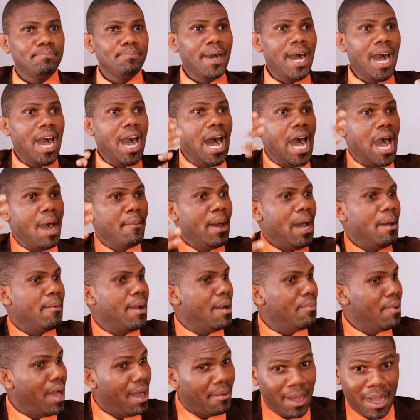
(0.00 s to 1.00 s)
ba
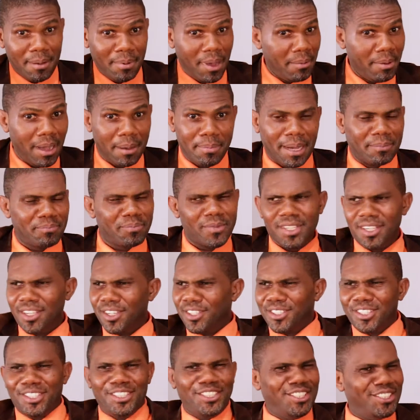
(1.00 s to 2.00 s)
ba ba ba ba ba.
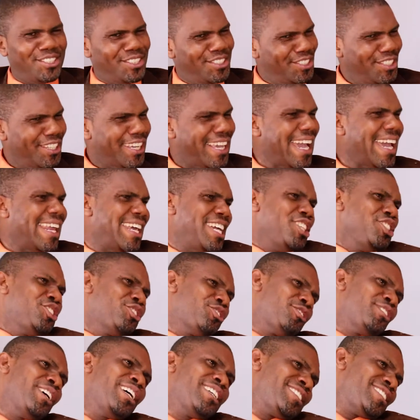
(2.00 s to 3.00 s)
You get
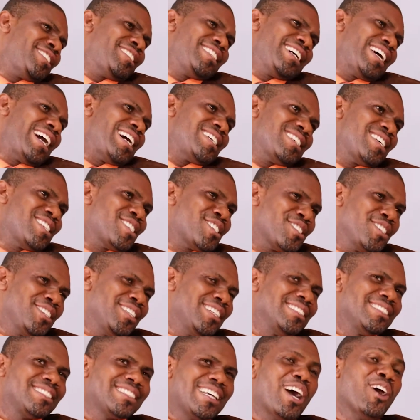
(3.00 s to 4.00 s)
interested as a
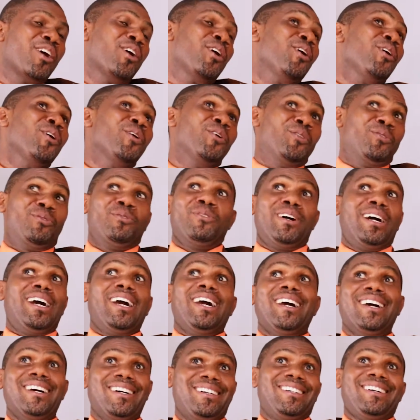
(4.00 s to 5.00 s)
student. That, oh
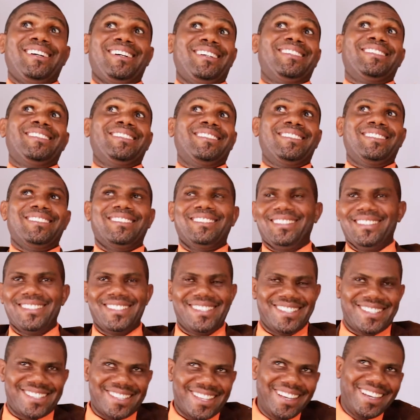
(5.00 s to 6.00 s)

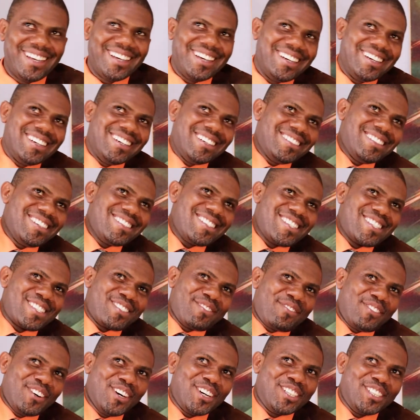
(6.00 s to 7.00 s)
wow, this is
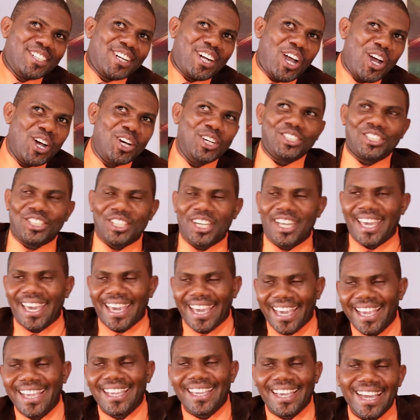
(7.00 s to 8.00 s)
a vocal coach.
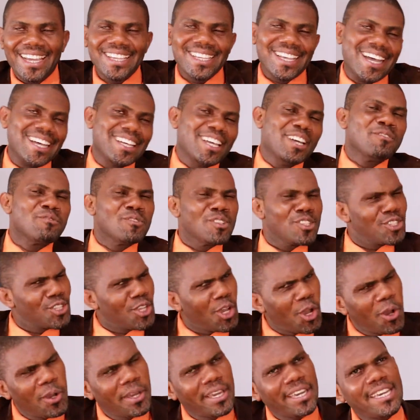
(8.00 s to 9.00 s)
Okay, yeah.
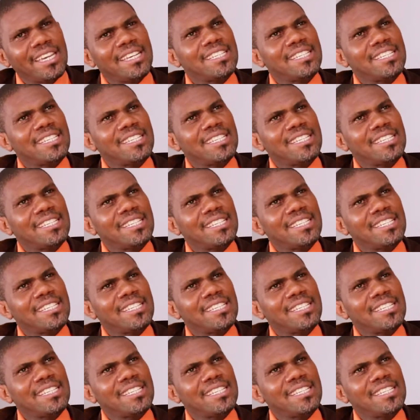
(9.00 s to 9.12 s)
So